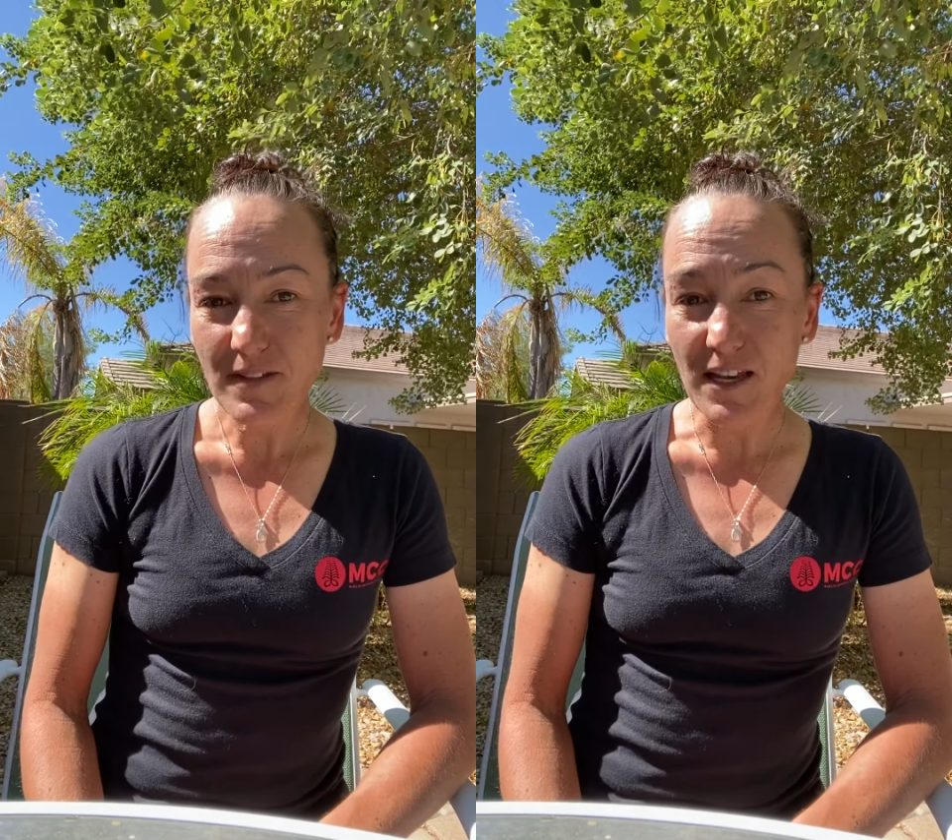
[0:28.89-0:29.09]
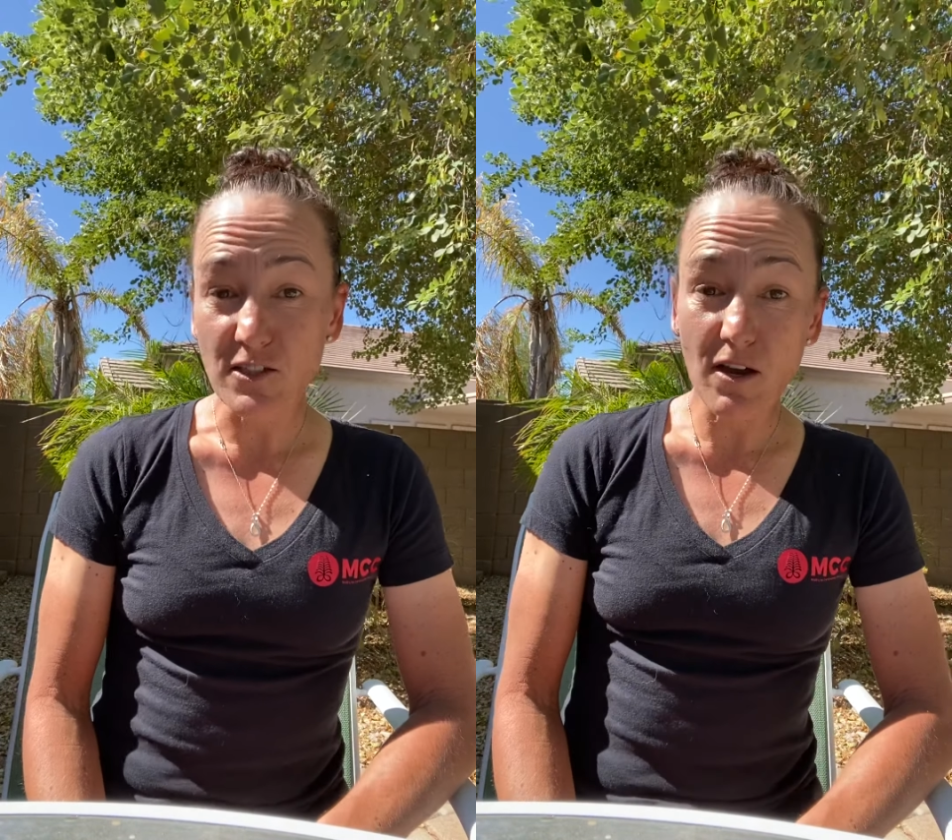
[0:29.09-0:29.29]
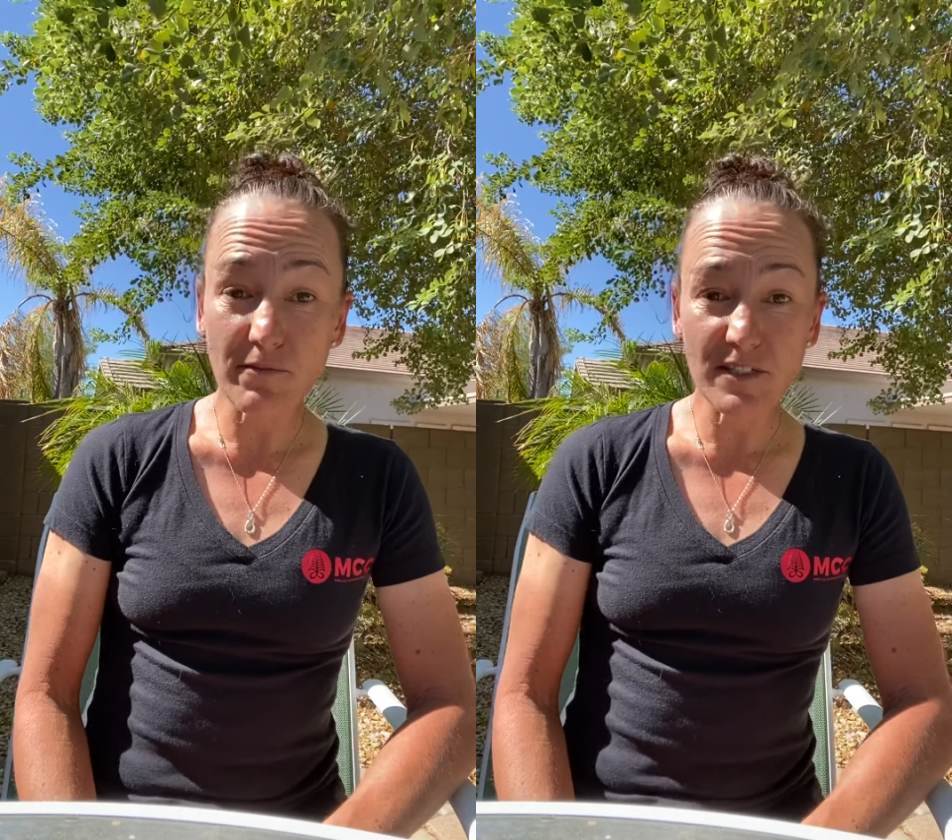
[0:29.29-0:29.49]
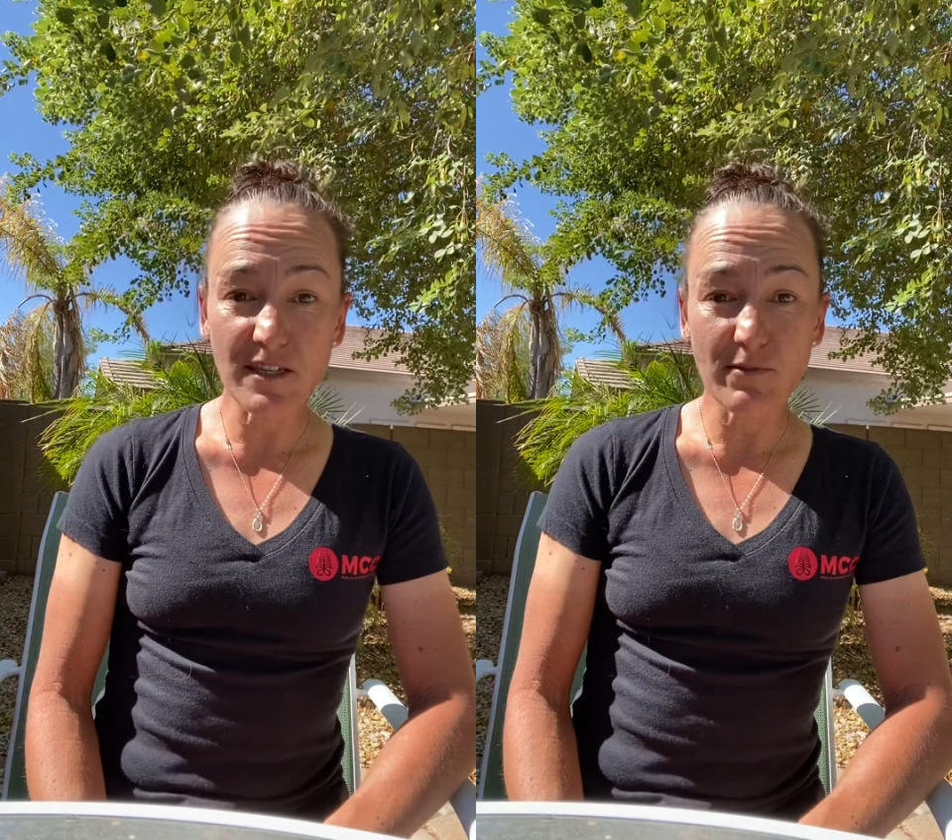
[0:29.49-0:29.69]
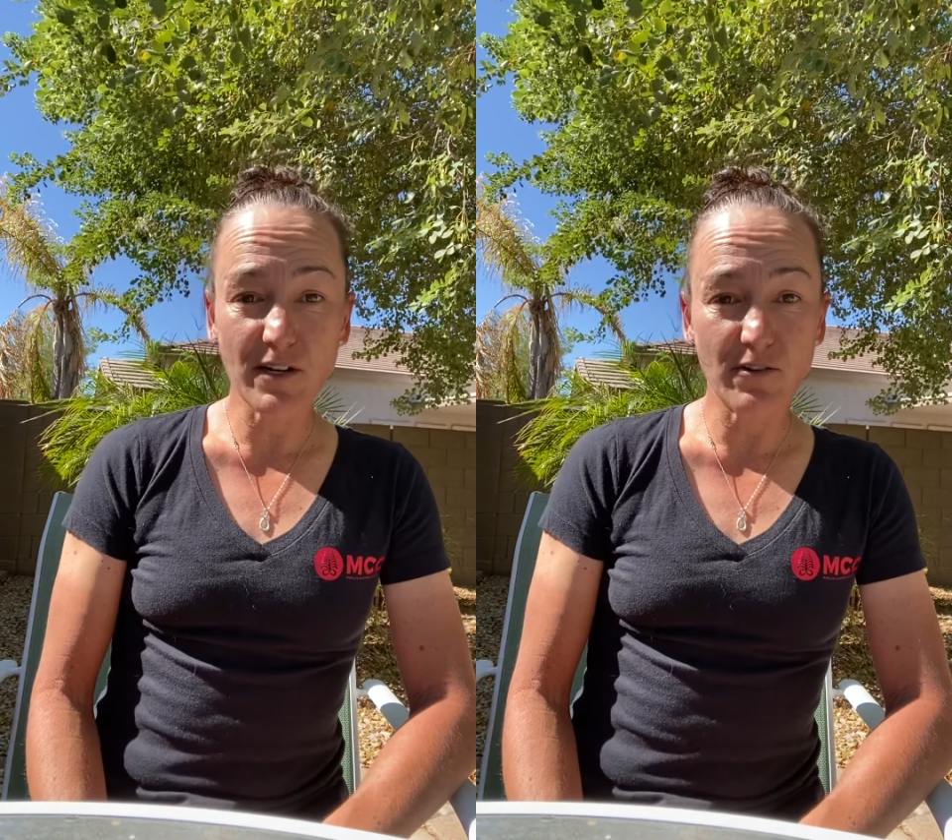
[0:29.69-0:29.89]
So obviously
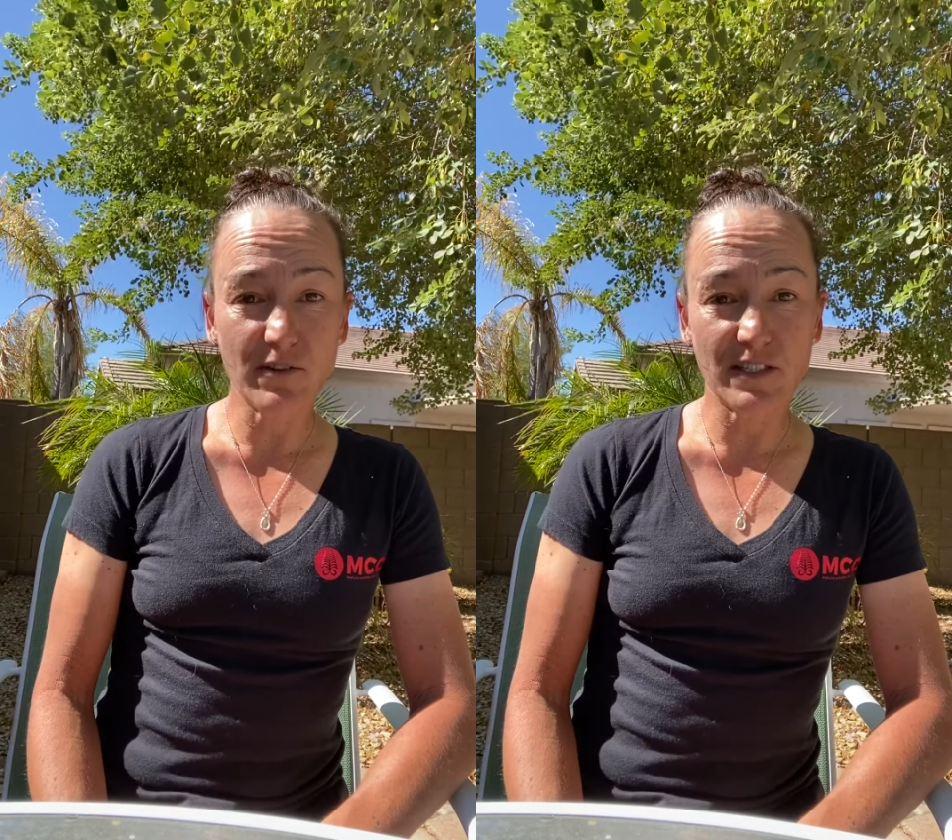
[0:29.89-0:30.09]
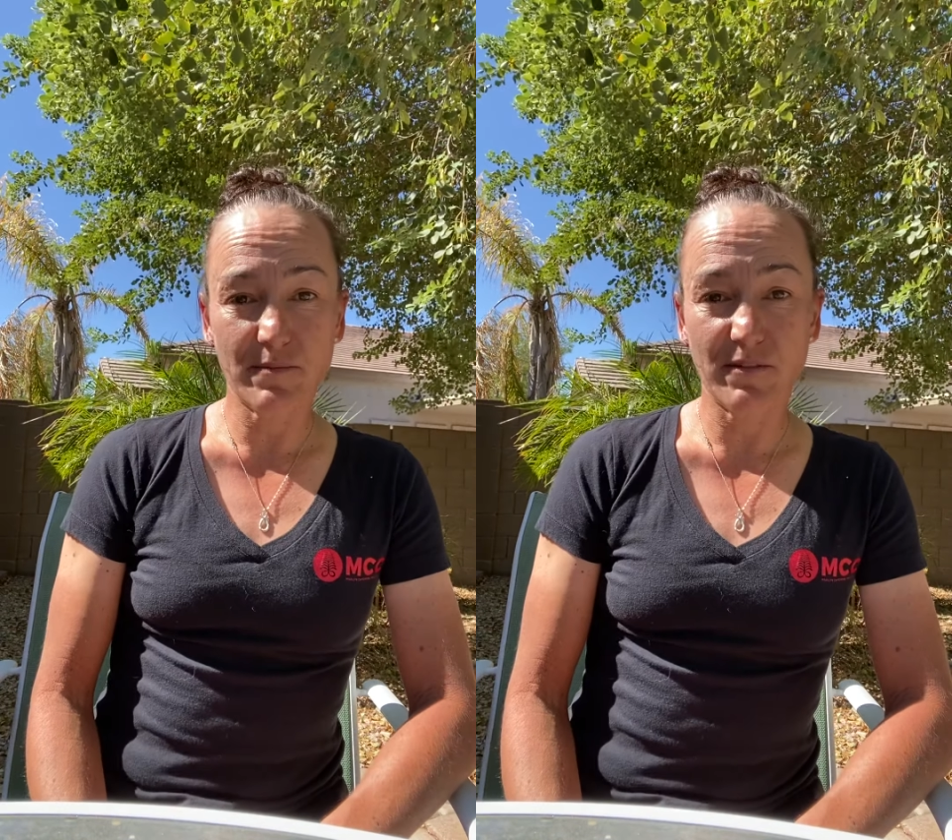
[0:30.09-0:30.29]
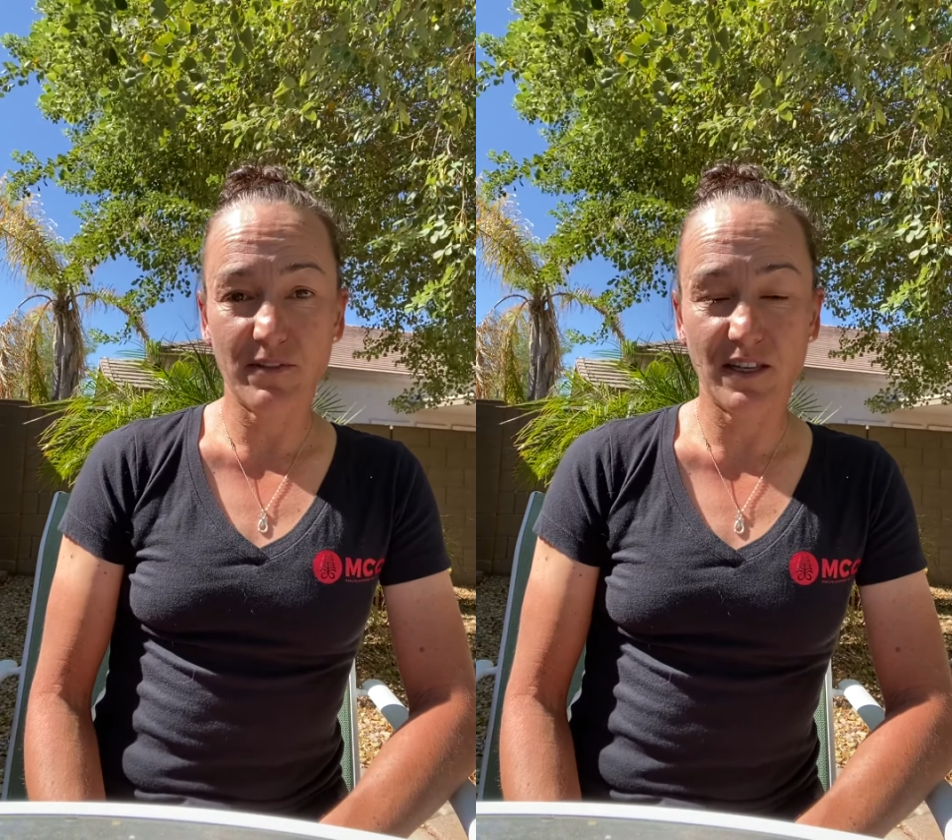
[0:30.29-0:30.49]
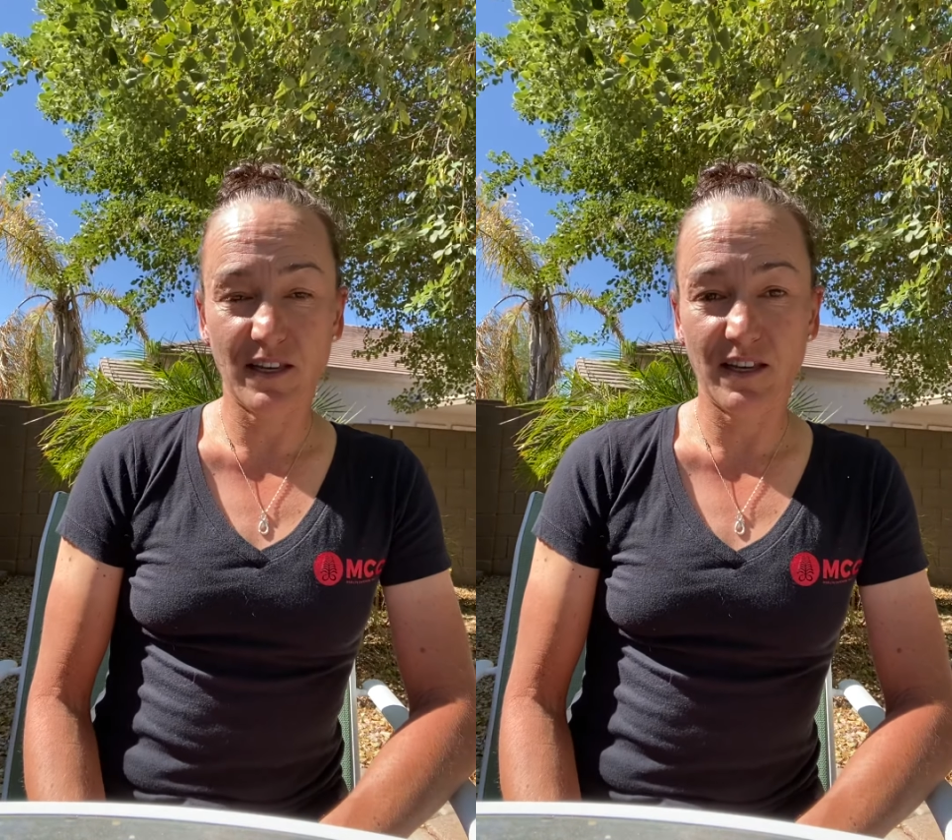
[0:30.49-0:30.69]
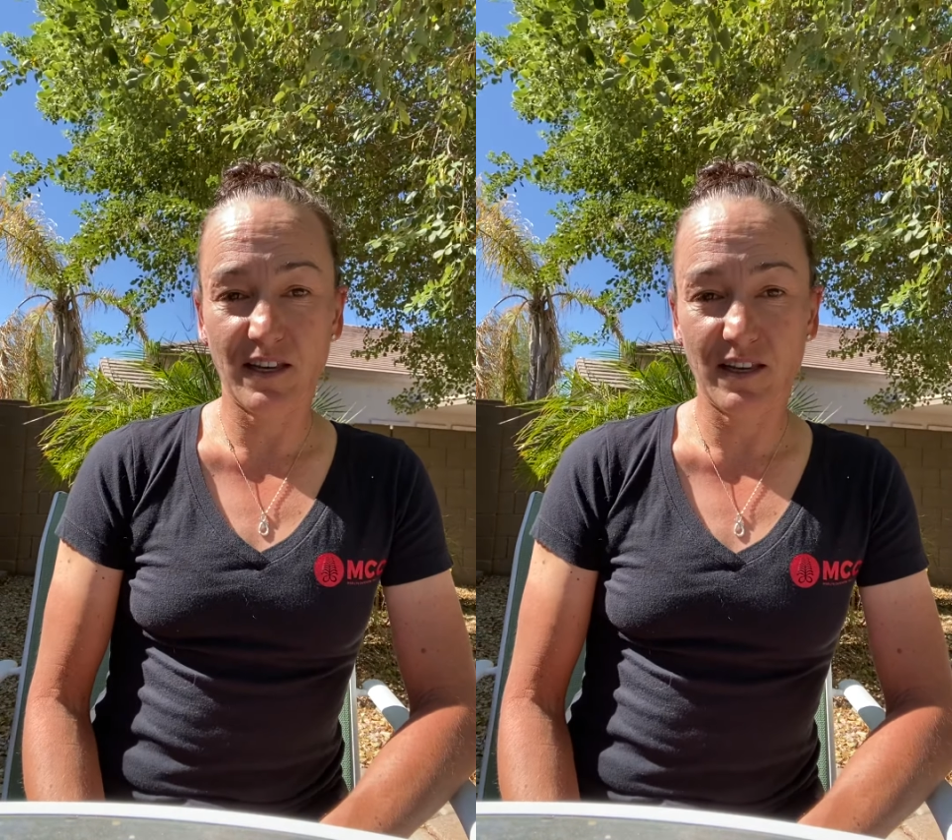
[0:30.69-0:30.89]
we know that some of
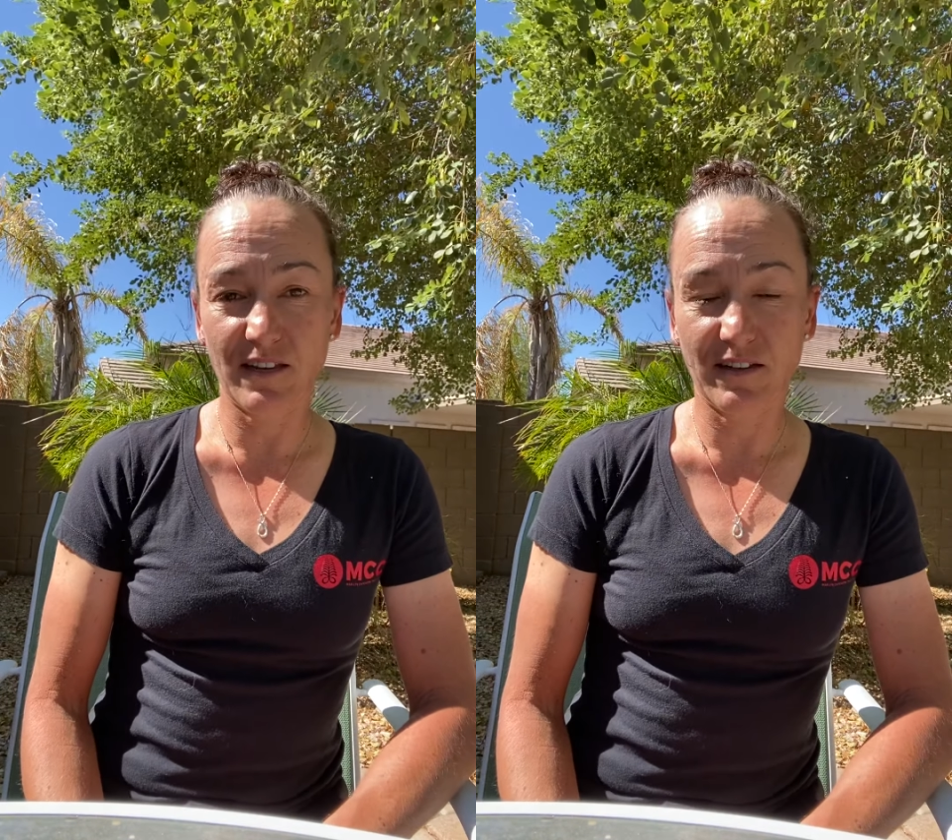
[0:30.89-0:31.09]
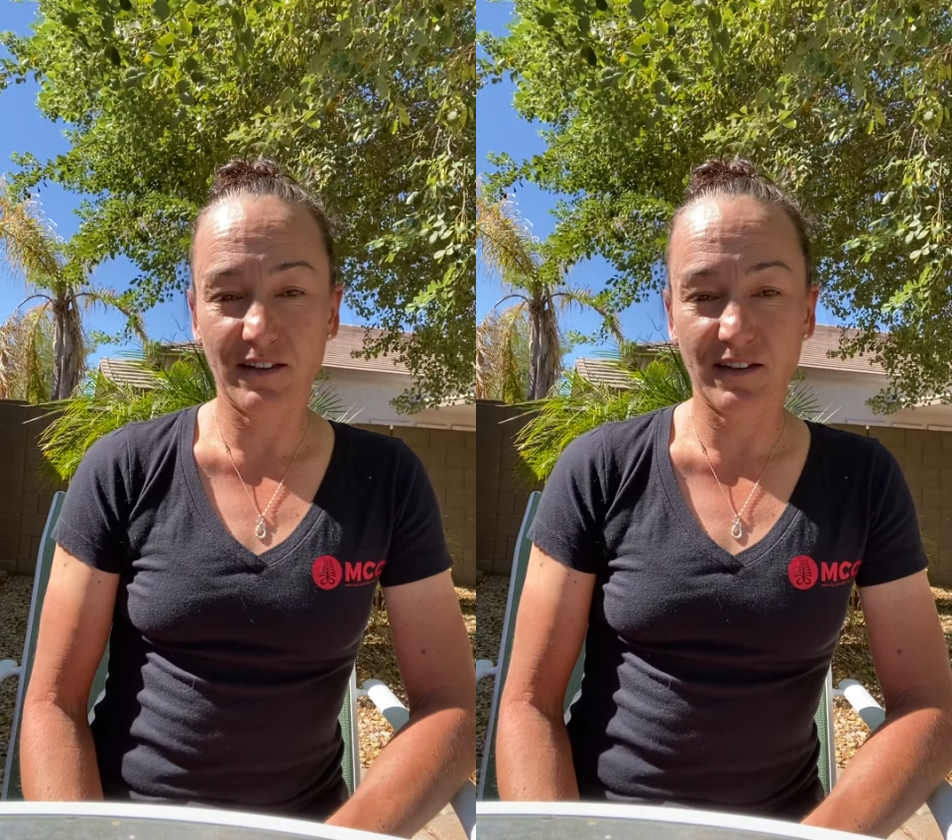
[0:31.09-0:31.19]
the